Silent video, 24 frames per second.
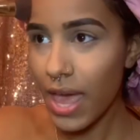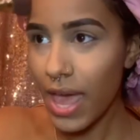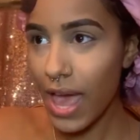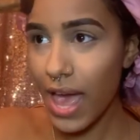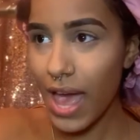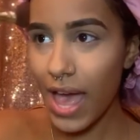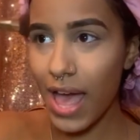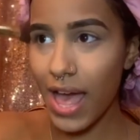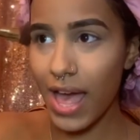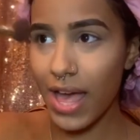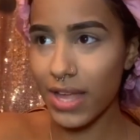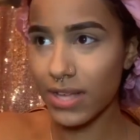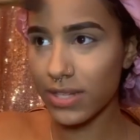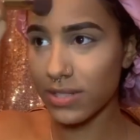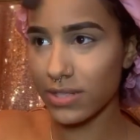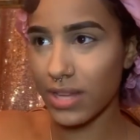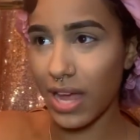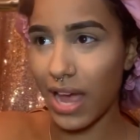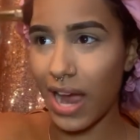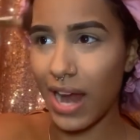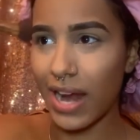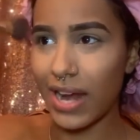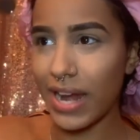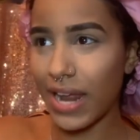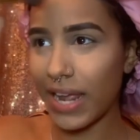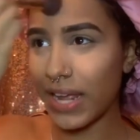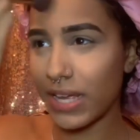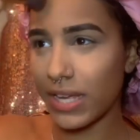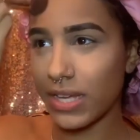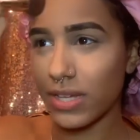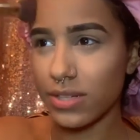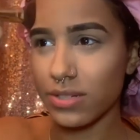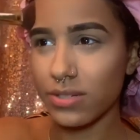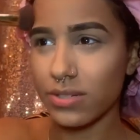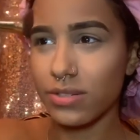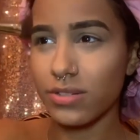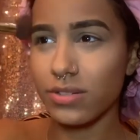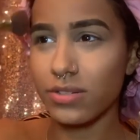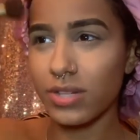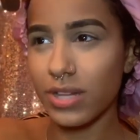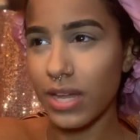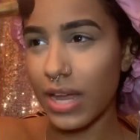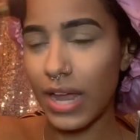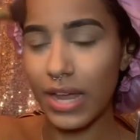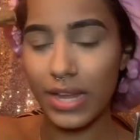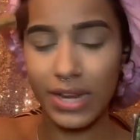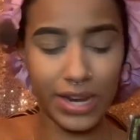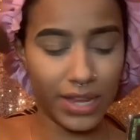And I like,
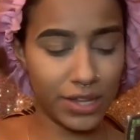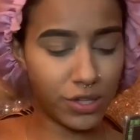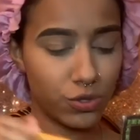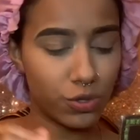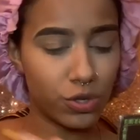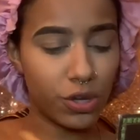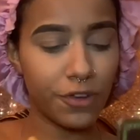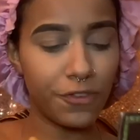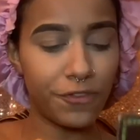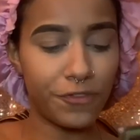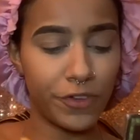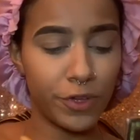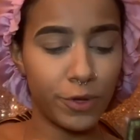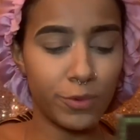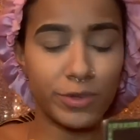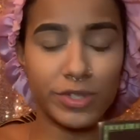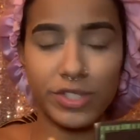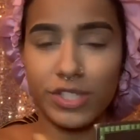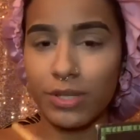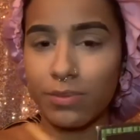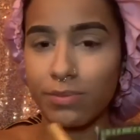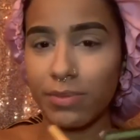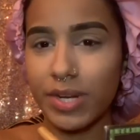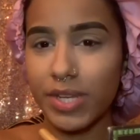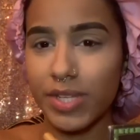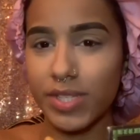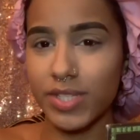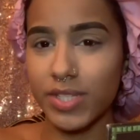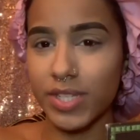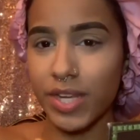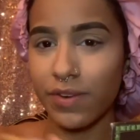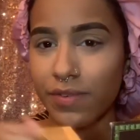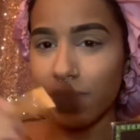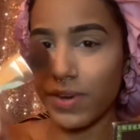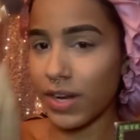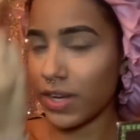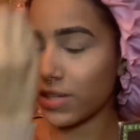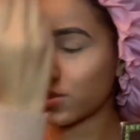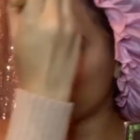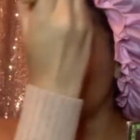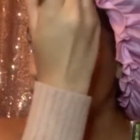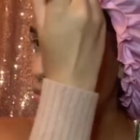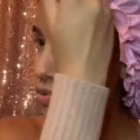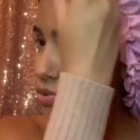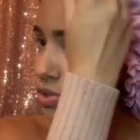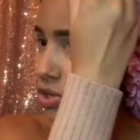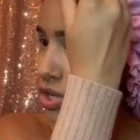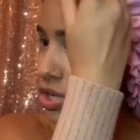like you could feel when somebody's staring at
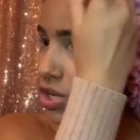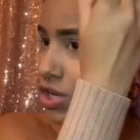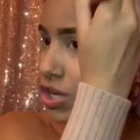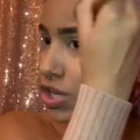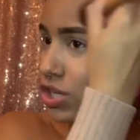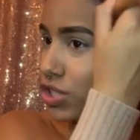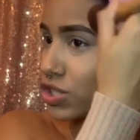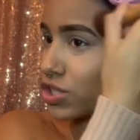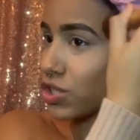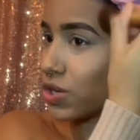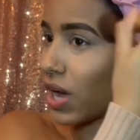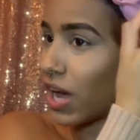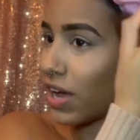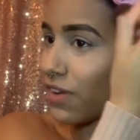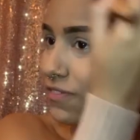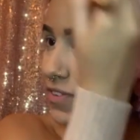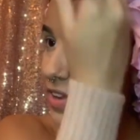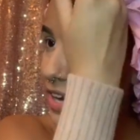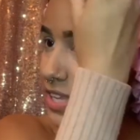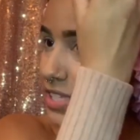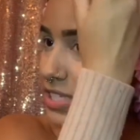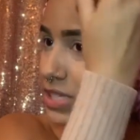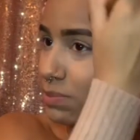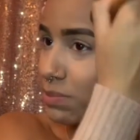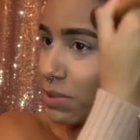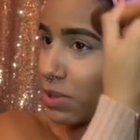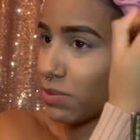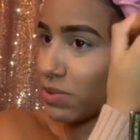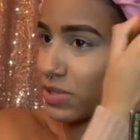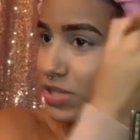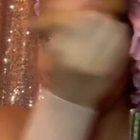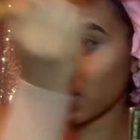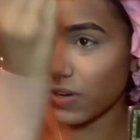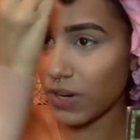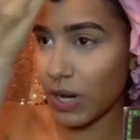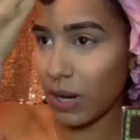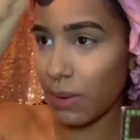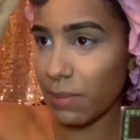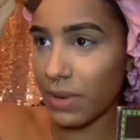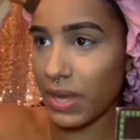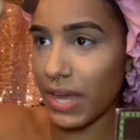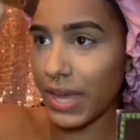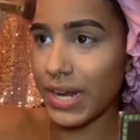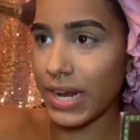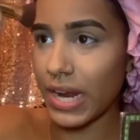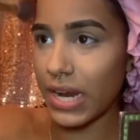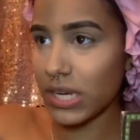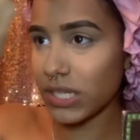you. So I felt like somebody was staring at me,
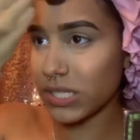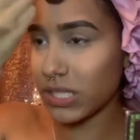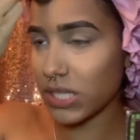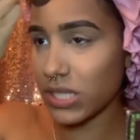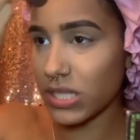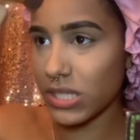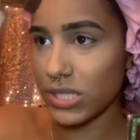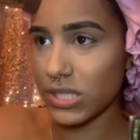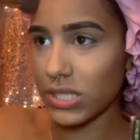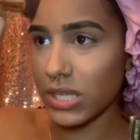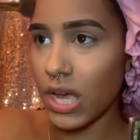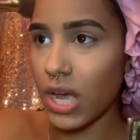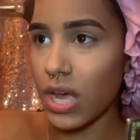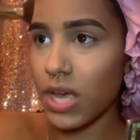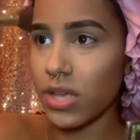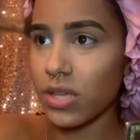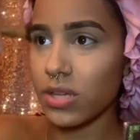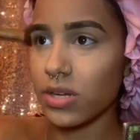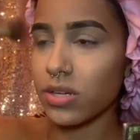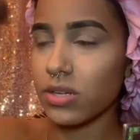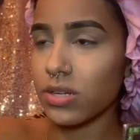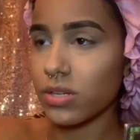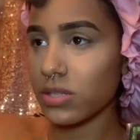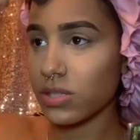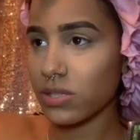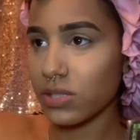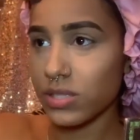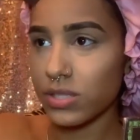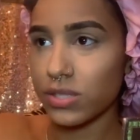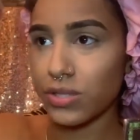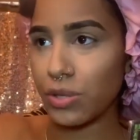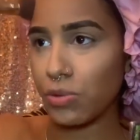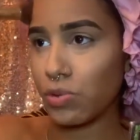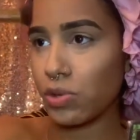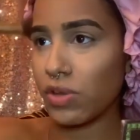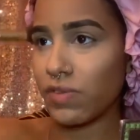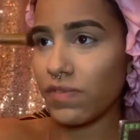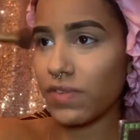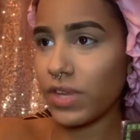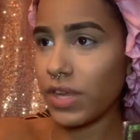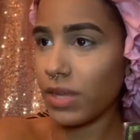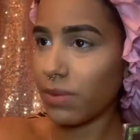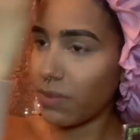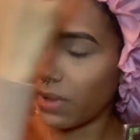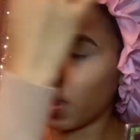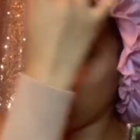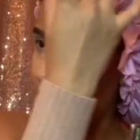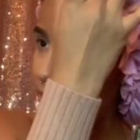and I looked to the side, still giving
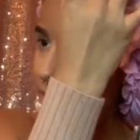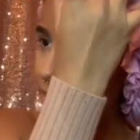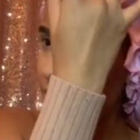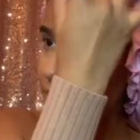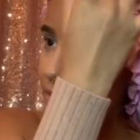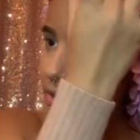him head.